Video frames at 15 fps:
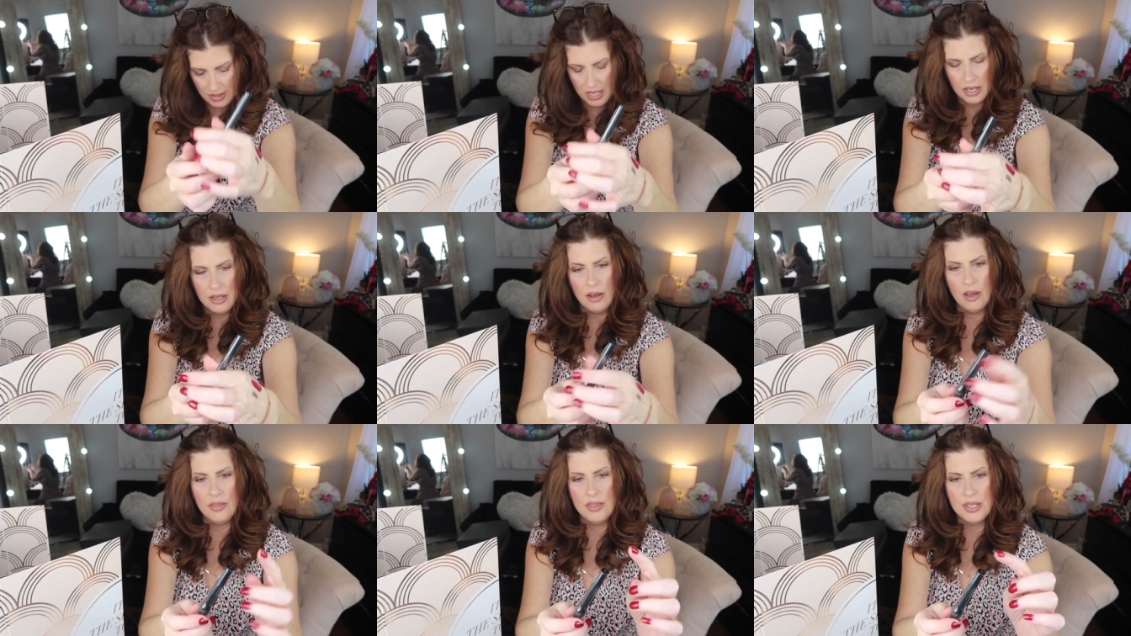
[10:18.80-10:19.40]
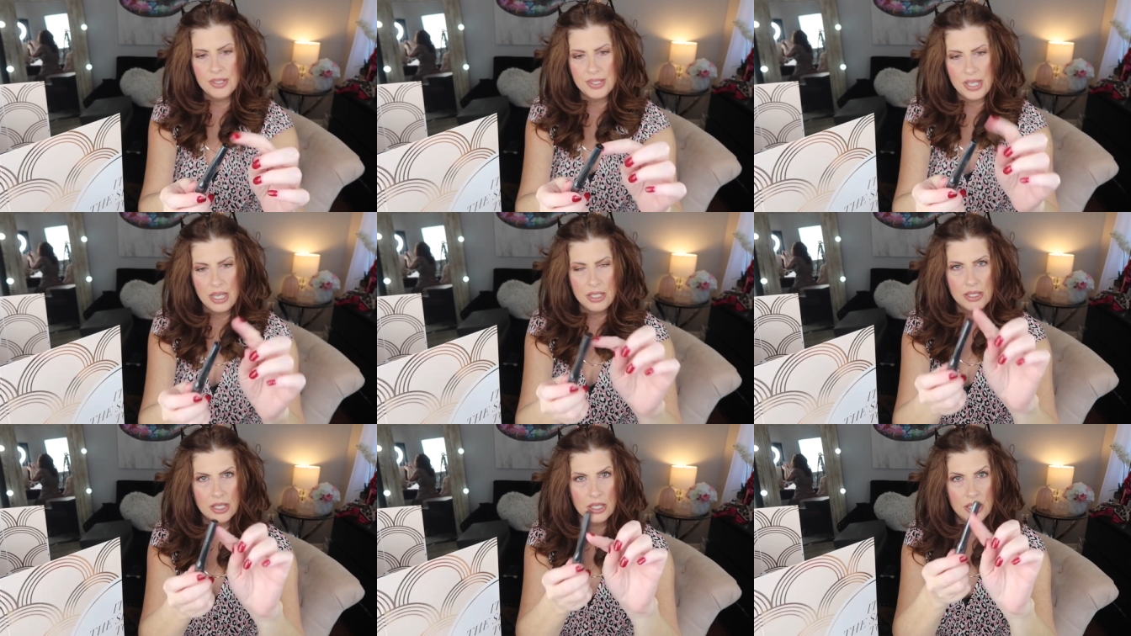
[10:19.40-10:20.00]
then on this
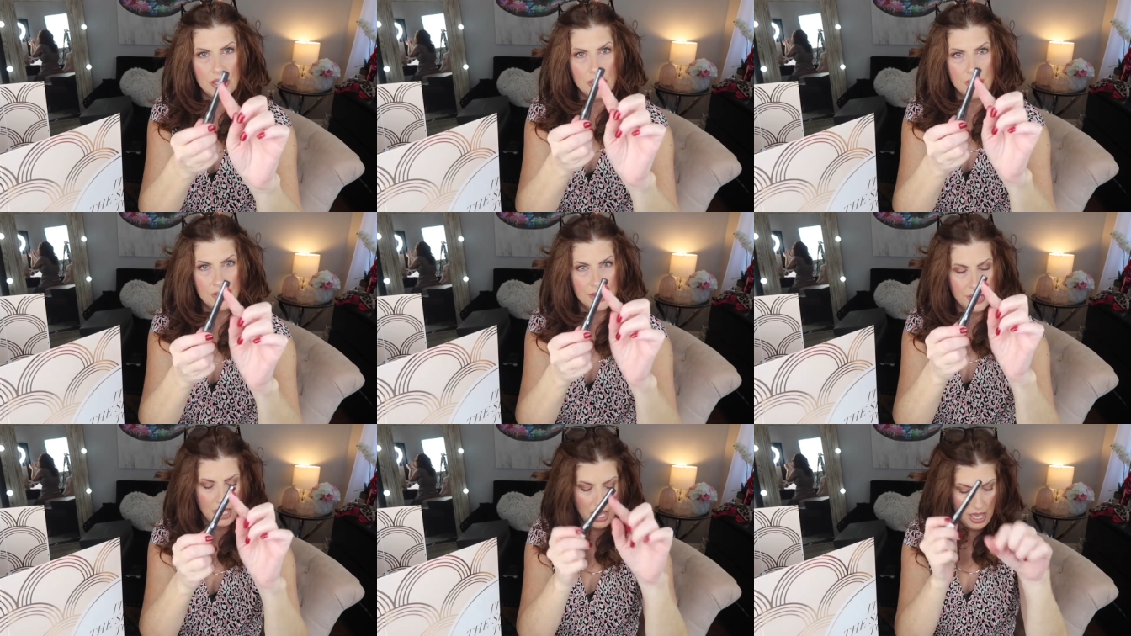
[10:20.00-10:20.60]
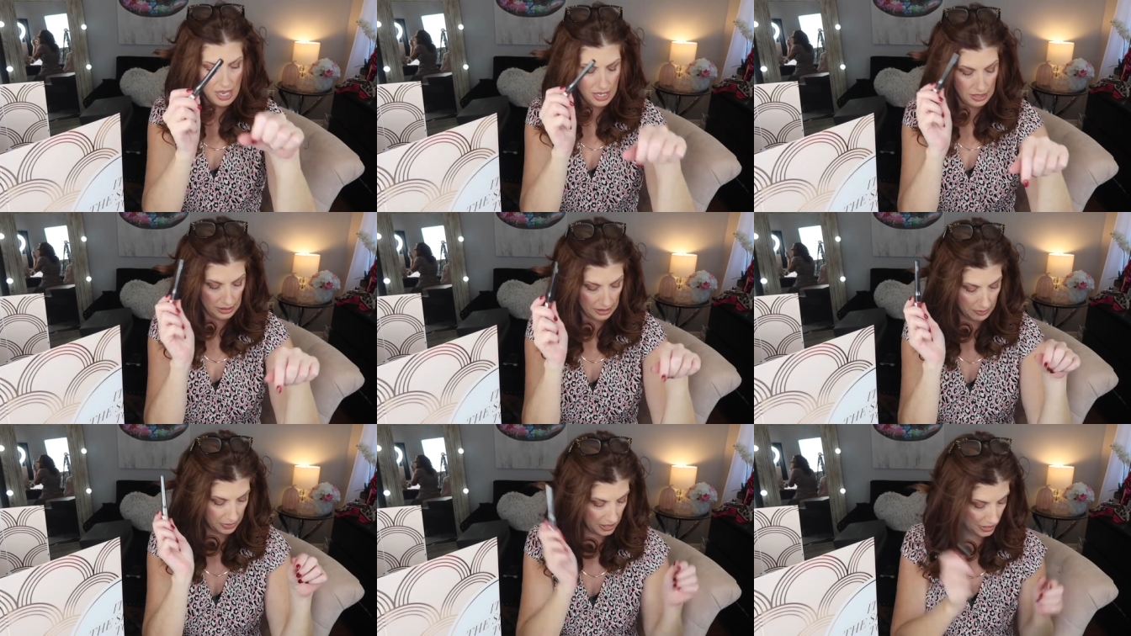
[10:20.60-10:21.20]
end is a lip